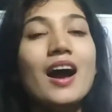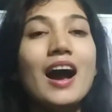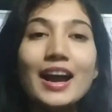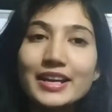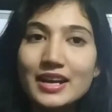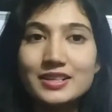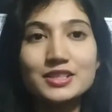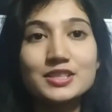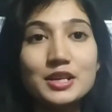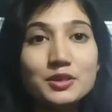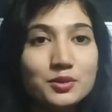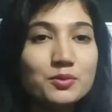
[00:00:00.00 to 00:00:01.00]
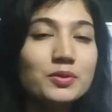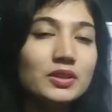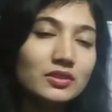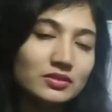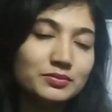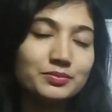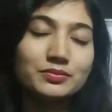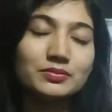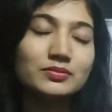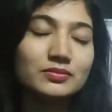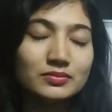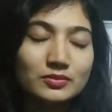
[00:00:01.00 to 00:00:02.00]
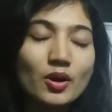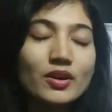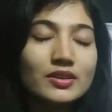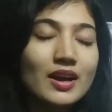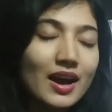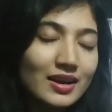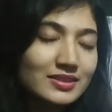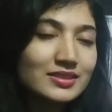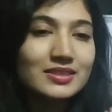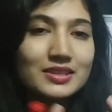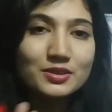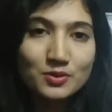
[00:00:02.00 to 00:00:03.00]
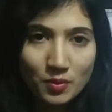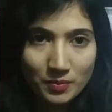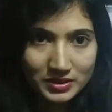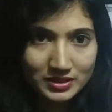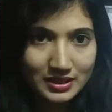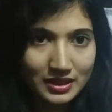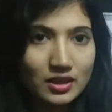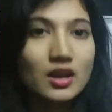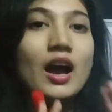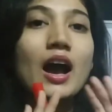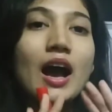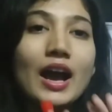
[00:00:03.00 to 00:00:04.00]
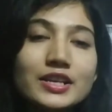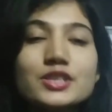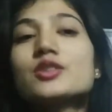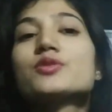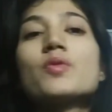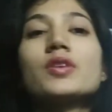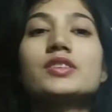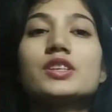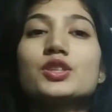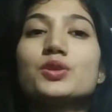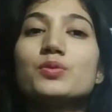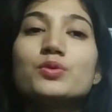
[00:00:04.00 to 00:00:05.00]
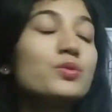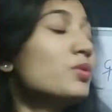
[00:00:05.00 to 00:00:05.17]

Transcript: I understand you will not understand so much thing. I just wanted you to